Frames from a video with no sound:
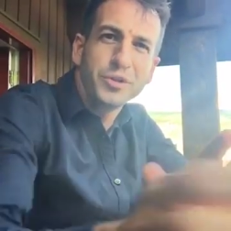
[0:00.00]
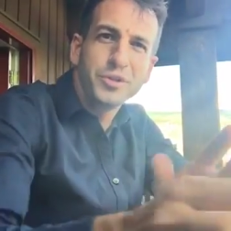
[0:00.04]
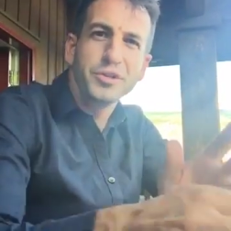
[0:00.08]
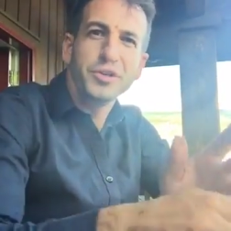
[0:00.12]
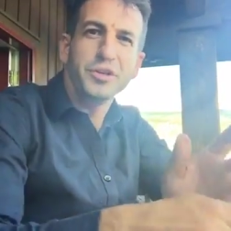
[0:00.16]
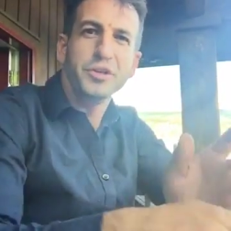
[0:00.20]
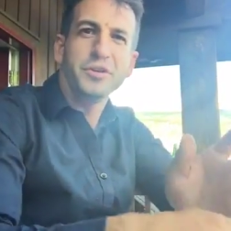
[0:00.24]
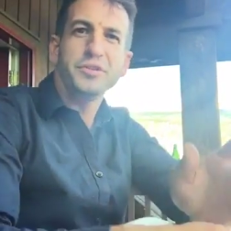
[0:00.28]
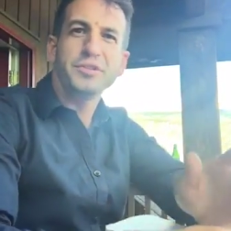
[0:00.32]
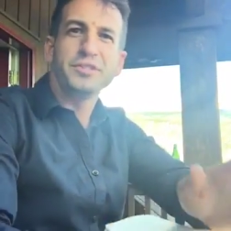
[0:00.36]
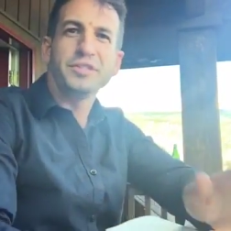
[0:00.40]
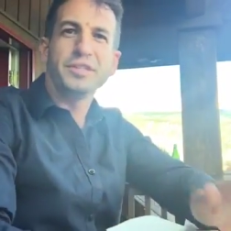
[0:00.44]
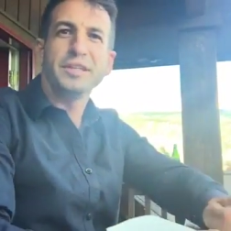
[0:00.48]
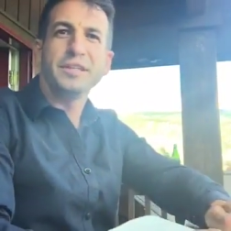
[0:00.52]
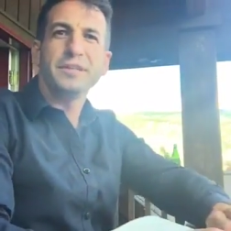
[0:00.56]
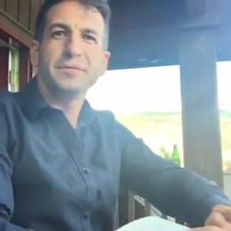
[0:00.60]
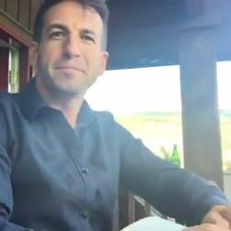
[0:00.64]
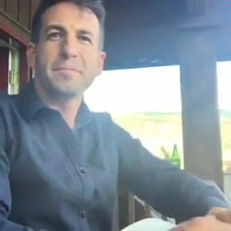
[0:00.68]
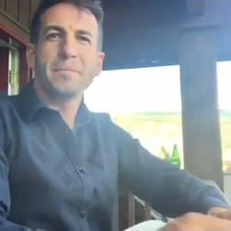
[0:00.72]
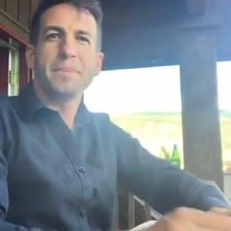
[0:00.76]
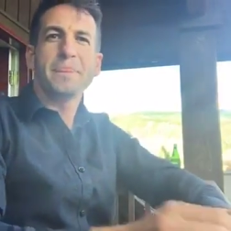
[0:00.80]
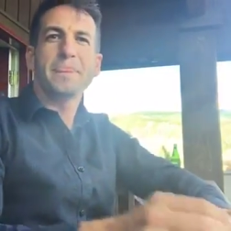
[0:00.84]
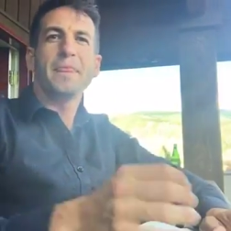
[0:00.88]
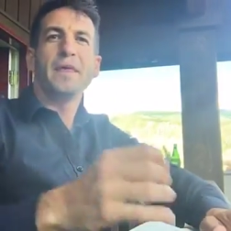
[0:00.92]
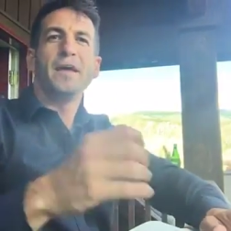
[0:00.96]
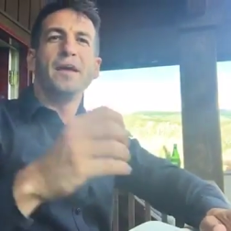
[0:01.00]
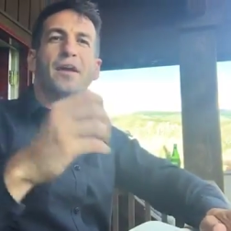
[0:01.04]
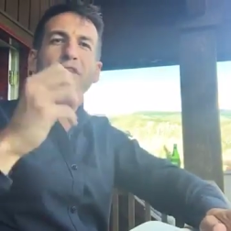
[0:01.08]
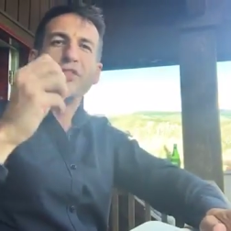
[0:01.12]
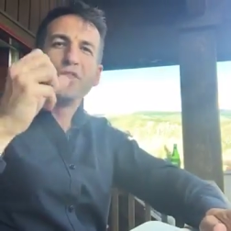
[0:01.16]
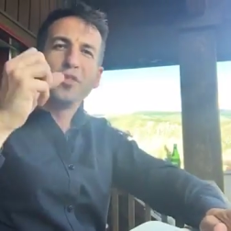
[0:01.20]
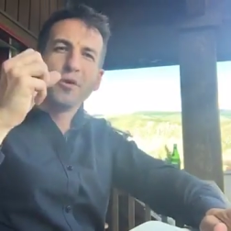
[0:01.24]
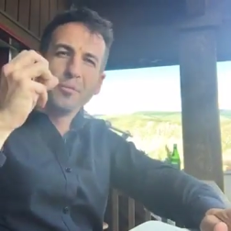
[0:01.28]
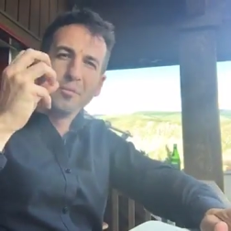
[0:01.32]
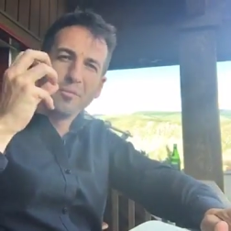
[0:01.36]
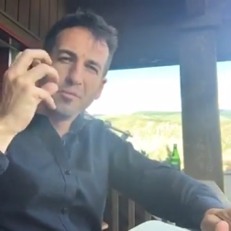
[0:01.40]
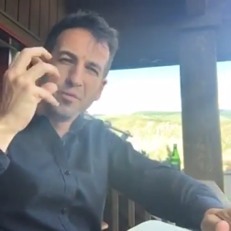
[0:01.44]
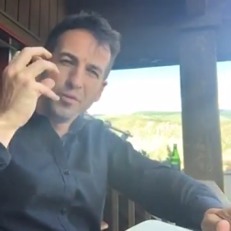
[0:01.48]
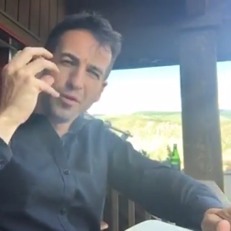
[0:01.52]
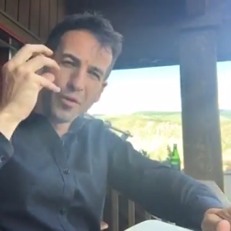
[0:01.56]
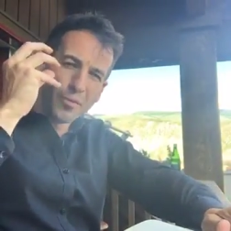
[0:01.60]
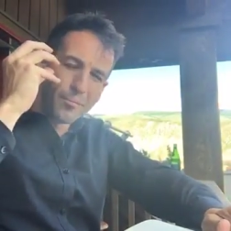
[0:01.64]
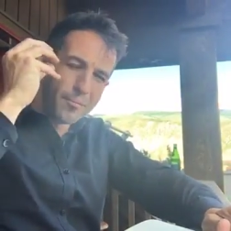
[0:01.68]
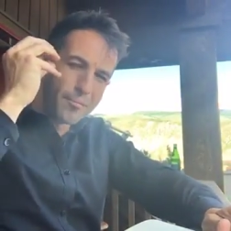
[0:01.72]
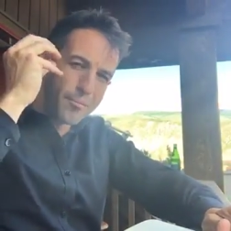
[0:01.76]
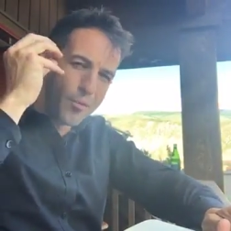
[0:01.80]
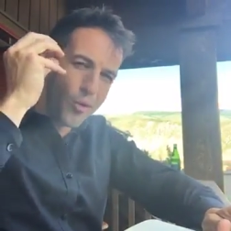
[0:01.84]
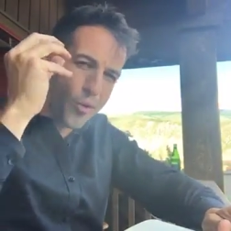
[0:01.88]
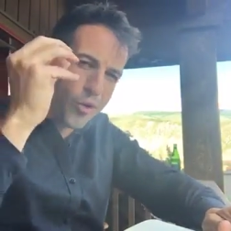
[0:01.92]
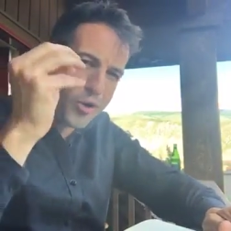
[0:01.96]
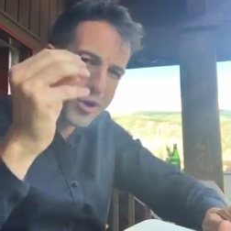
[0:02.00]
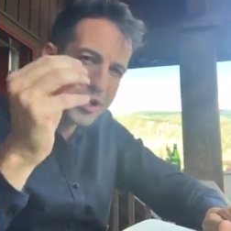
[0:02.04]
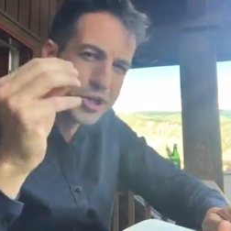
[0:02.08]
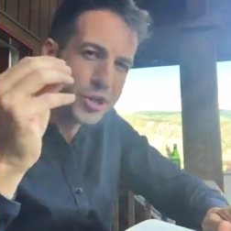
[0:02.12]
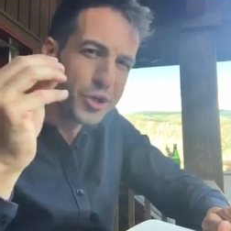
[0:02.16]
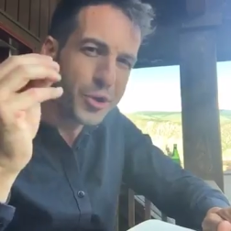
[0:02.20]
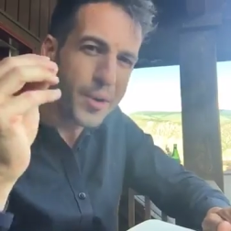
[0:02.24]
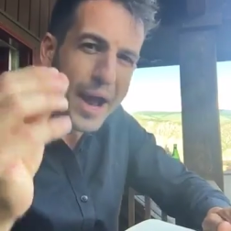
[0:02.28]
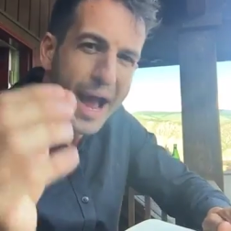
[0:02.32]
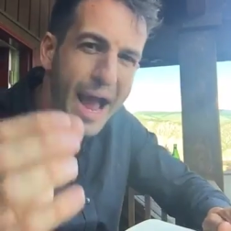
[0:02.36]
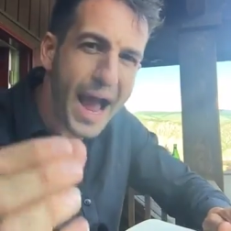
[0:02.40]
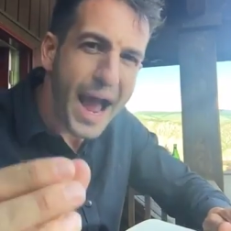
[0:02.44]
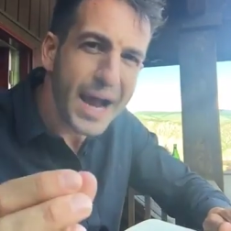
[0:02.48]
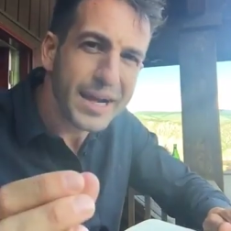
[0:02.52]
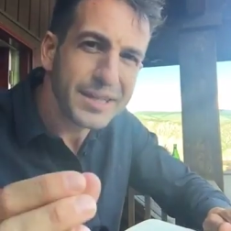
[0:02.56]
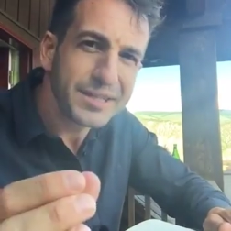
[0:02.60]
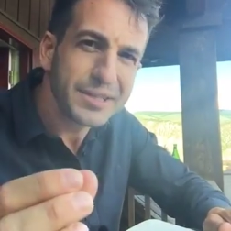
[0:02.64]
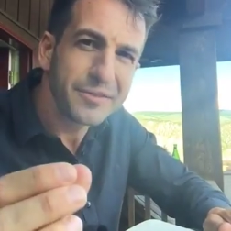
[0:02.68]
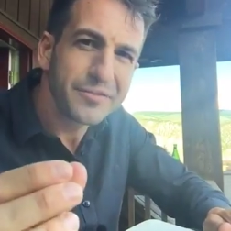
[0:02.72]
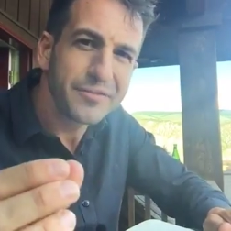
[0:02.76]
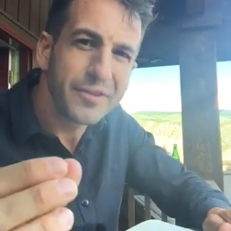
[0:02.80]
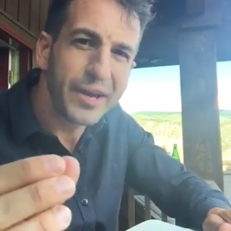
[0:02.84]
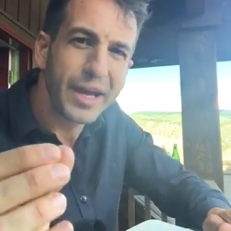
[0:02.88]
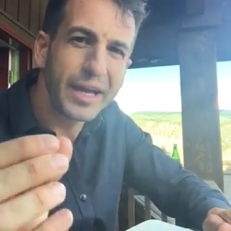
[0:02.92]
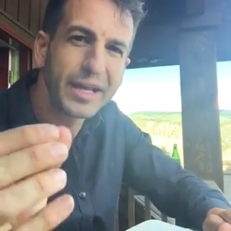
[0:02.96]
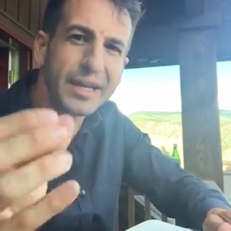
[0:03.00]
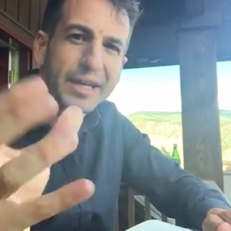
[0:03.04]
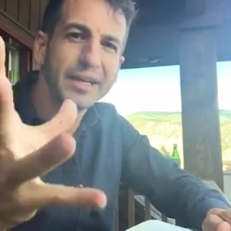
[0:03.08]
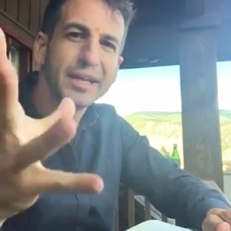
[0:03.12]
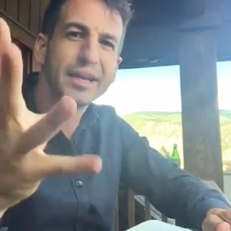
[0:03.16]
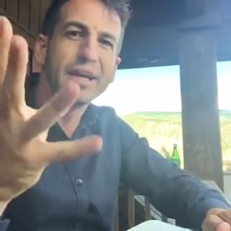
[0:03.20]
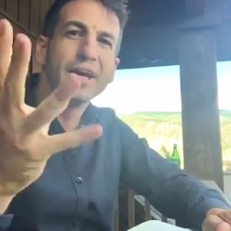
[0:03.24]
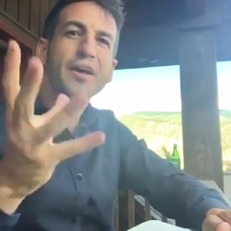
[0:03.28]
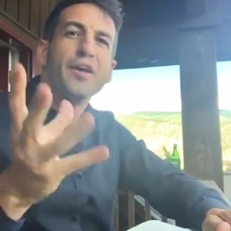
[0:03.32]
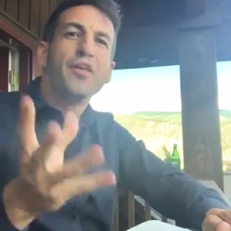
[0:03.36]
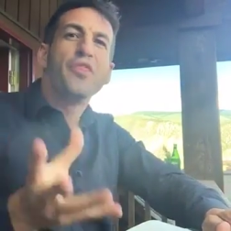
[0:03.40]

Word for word: use it, the, the more you activate it,